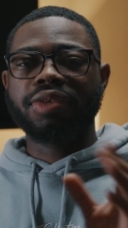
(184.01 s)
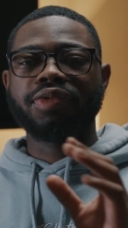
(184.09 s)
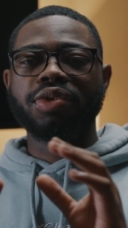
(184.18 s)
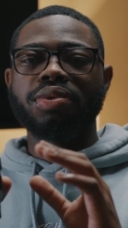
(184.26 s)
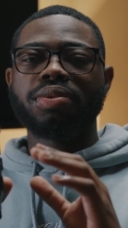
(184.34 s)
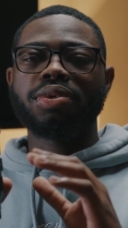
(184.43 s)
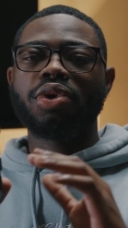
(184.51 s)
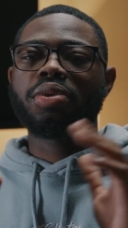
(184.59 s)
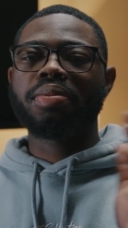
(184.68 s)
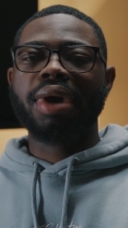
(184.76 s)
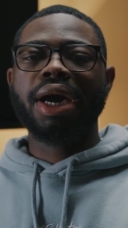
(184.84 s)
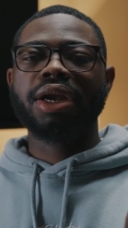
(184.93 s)
If you
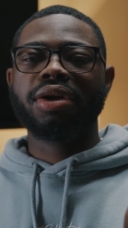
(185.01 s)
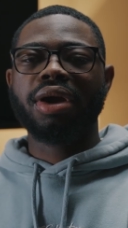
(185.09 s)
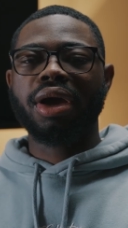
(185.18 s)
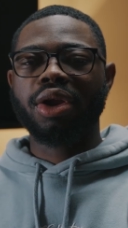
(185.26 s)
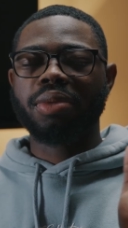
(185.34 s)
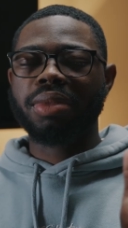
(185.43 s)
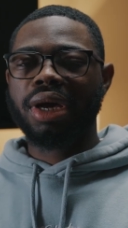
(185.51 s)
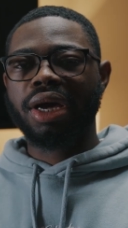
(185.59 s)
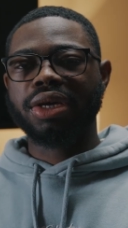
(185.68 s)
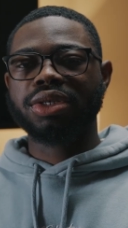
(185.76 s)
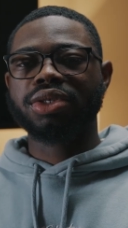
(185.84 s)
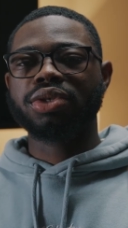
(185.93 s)
don't mind cranking up the
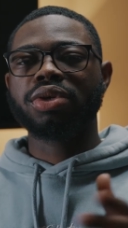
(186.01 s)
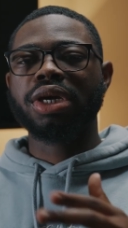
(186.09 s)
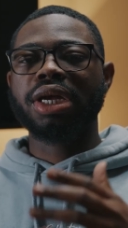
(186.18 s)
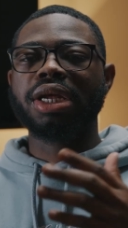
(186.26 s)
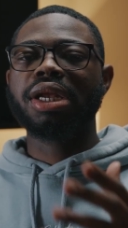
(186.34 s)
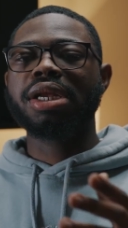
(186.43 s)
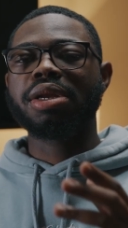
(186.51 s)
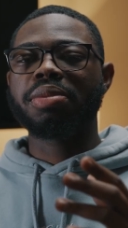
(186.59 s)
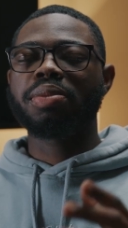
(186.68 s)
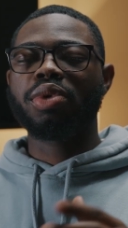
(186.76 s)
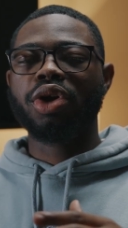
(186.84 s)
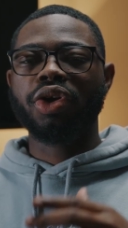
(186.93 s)
ISO, getting a little
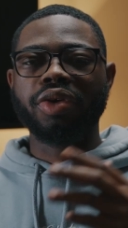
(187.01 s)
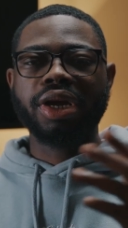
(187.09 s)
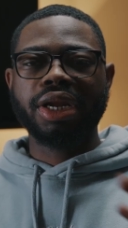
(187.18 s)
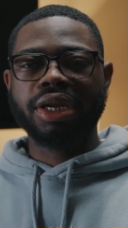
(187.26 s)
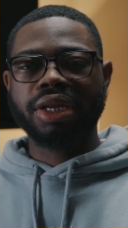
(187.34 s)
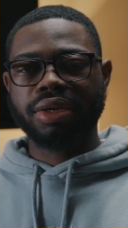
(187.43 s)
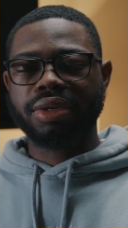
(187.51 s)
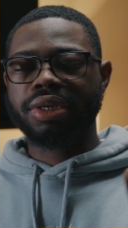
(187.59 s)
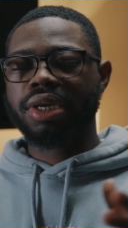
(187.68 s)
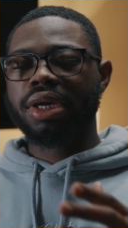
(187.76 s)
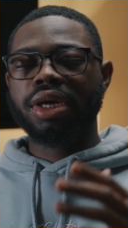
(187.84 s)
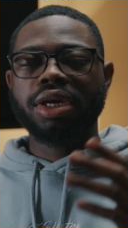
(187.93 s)
bit more grain in your
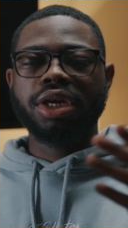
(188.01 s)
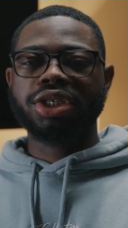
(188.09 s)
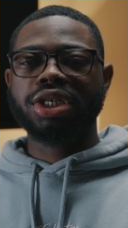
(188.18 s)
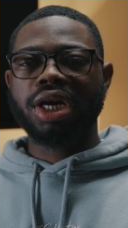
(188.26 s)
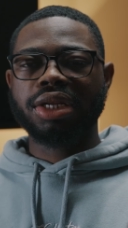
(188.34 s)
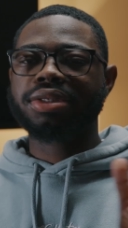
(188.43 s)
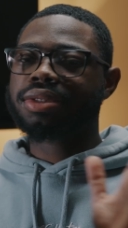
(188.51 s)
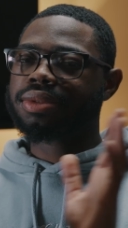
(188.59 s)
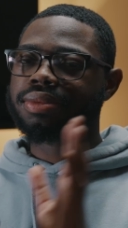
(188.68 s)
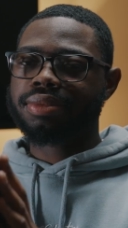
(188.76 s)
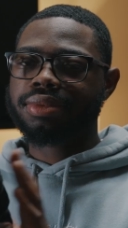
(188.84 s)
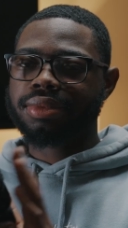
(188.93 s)
shots,
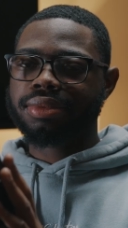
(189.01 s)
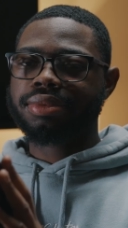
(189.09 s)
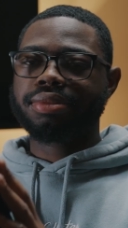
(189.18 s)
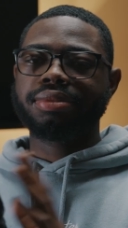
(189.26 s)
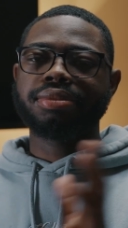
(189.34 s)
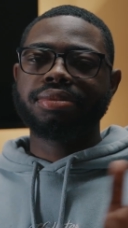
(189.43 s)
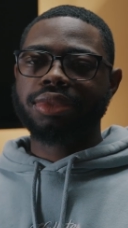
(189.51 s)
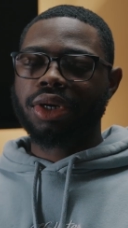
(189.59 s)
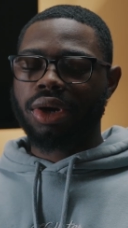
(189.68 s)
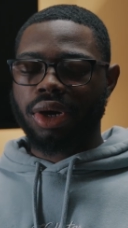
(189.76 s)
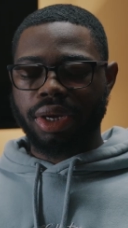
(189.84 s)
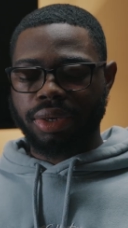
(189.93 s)

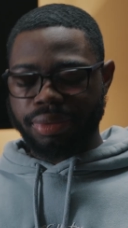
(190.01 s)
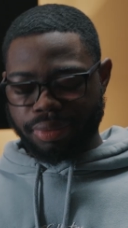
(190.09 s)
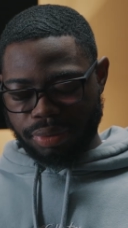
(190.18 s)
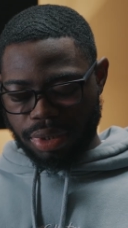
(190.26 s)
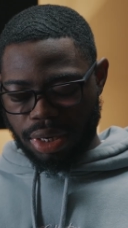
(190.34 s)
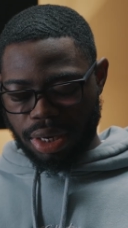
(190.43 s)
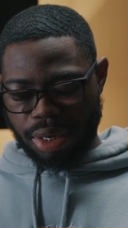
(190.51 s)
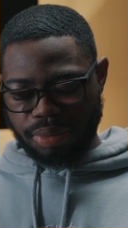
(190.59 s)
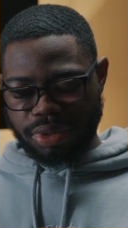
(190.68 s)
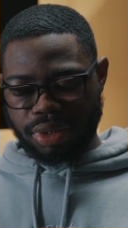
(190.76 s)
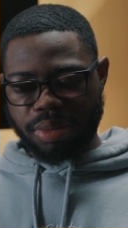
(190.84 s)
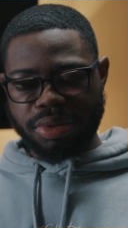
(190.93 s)
go ahead.
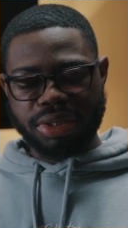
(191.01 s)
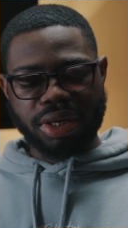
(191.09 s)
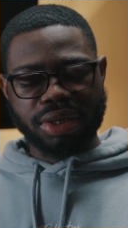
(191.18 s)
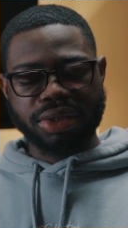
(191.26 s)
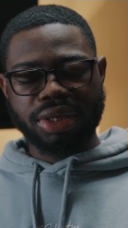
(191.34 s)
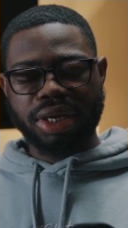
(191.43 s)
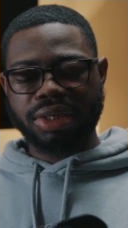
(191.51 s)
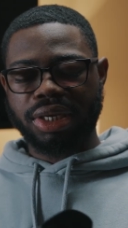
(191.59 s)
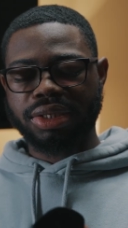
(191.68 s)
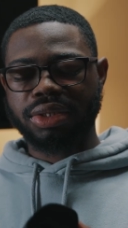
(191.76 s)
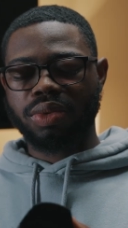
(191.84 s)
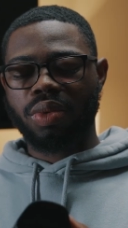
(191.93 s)
So let me talk to you guys
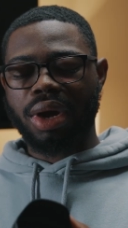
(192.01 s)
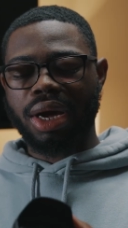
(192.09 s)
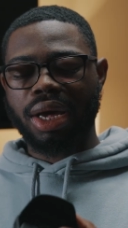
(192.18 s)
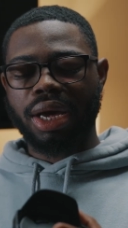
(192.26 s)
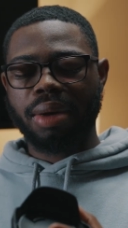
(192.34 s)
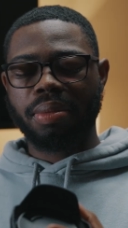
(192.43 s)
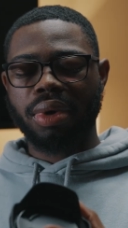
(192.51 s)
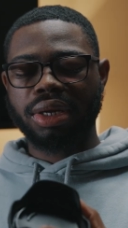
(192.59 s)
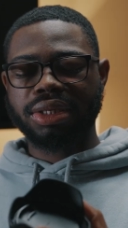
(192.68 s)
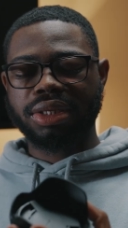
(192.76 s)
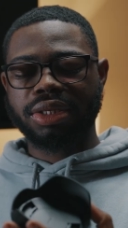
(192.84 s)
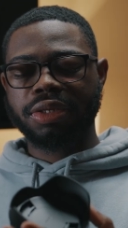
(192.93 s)
as to why I
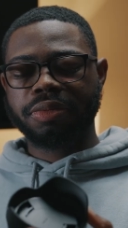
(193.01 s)
bought it.